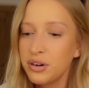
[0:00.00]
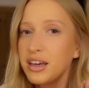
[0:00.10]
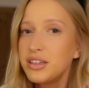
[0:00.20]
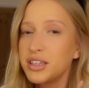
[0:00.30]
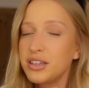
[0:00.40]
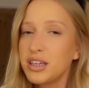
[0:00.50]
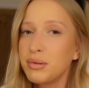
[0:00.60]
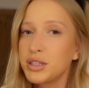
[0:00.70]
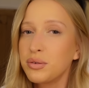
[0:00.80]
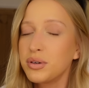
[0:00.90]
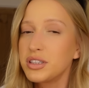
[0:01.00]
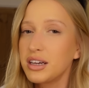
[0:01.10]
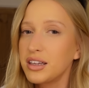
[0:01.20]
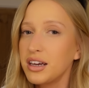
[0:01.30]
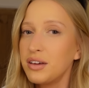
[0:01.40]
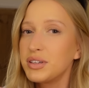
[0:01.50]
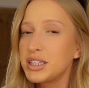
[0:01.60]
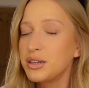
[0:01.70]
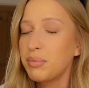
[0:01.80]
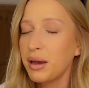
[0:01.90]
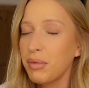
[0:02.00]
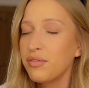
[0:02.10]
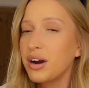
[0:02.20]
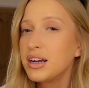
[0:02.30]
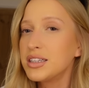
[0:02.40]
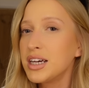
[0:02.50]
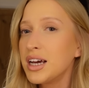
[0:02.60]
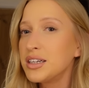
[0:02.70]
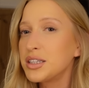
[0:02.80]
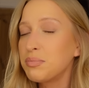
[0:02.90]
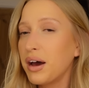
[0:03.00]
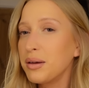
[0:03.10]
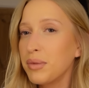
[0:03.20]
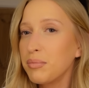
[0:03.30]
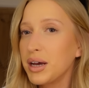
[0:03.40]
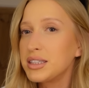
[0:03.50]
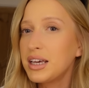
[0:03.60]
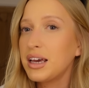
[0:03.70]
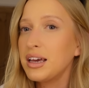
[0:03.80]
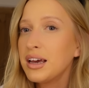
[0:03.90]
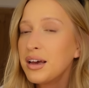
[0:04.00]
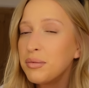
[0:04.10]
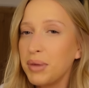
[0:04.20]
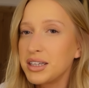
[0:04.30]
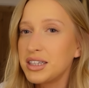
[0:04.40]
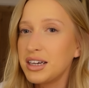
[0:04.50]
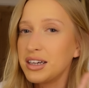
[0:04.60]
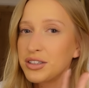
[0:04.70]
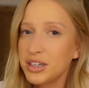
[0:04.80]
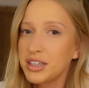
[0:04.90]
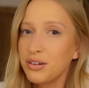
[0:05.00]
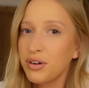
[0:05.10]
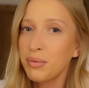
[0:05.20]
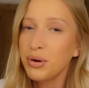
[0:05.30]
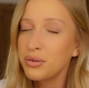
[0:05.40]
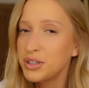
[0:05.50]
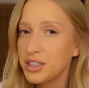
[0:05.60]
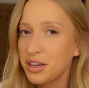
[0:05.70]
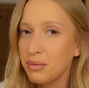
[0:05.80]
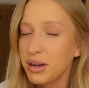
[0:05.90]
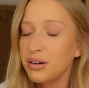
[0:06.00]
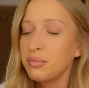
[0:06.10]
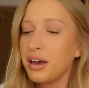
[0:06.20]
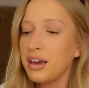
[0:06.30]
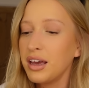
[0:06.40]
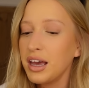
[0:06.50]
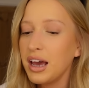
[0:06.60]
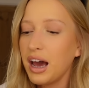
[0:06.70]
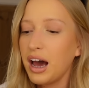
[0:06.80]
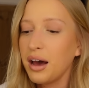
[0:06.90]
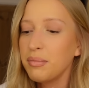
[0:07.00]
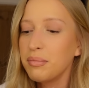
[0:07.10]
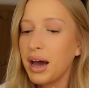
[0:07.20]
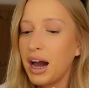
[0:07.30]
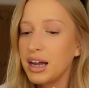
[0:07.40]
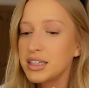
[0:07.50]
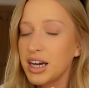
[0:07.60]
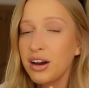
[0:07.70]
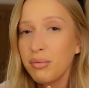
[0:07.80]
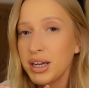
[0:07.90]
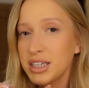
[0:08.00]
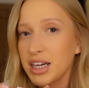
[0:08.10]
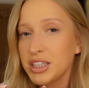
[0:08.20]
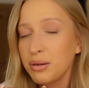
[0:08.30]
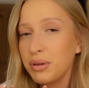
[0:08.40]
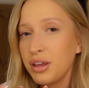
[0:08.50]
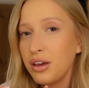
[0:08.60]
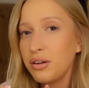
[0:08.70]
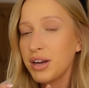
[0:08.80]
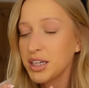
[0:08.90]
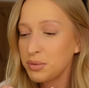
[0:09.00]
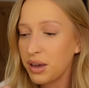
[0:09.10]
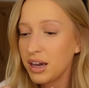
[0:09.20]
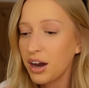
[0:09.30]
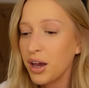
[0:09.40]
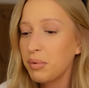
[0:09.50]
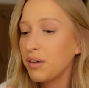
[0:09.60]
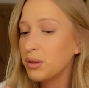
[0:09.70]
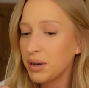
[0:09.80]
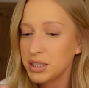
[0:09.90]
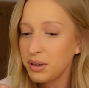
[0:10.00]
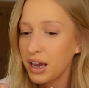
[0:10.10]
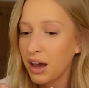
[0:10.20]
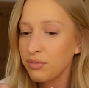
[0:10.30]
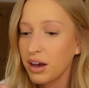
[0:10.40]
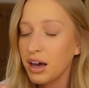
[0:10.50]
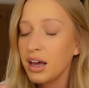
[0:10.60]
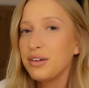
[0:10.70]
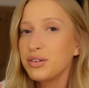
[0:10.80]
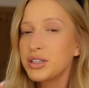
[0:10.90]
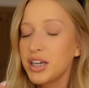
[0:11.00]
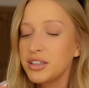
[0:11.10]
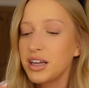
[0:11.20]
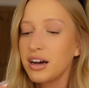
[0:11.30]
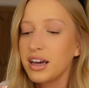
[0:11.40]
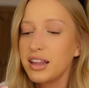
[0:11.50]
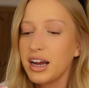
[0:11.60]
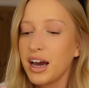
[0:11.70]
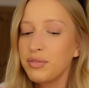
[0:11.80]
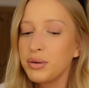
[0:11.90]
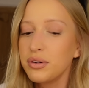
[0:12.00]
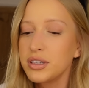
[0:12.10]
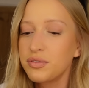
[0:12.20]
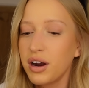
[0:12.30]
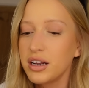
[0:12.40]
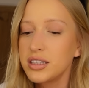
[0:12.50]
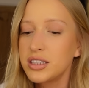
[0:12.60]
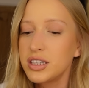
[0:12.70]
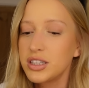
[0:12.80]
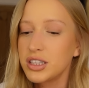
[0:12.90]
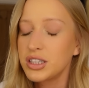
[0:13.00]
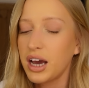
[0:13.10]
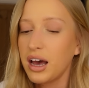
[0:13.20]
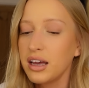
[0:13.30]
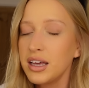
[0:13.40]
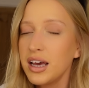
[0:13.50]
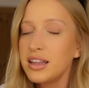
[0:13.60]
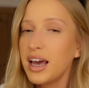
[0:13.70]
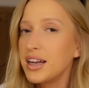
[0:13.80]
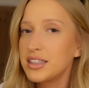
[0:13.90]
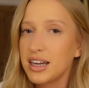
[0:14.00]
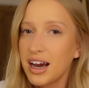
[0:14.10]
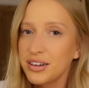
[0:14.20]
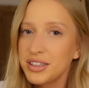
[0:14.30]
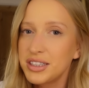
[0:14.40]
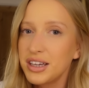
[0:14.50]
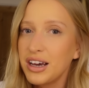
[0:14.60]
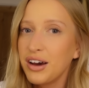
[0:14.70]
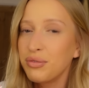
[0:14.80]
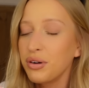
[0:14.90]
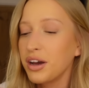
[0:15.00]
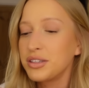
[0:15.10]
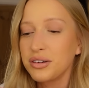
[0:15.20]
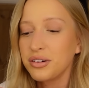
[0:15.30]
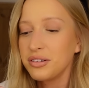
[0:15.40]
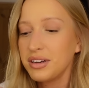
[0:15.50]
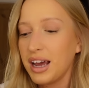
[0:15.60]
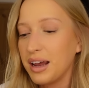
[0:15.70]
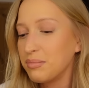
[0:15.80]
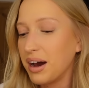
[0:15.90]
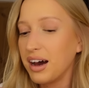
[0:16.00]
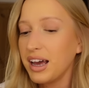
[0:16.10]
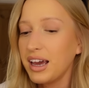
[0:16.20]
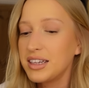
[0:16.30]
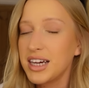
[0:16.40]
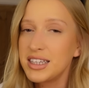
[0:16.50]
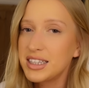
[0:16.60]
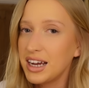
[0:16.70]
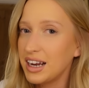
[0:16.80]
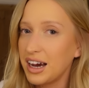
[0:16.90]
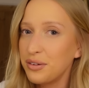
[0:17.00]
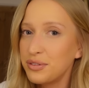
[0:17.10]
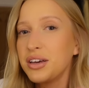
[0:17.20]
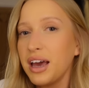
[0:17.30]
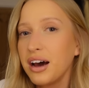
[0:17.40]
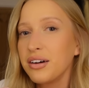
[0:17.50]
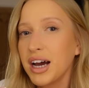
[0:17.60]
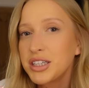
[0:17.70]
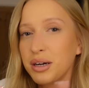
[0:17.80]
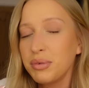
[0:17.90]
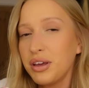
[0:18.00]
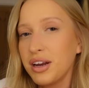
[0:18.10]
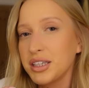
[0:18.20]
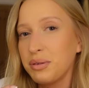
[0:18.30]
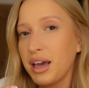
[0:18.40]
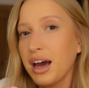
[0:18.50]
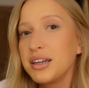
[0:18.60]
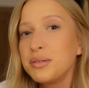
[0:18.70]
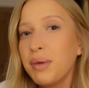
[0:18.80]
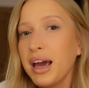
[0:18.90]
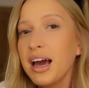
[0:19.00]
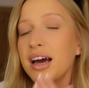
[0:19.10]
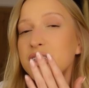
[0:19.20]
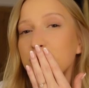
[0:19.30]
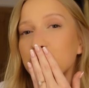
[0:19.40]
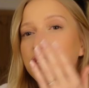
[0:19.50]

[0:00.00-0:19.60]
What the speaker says: Thank you so much for watching. Thank you for still being my friend despite my messy dressing room. We're all just human, aren't we? And I can't wait to catch up with you next week. I hope you have the best week ever. I feel so lucky that I have you all as friends to just share the ins and outs of what goes on in my day-to-day life. So yeah, I'll catch up with you next weekend. Bye guys.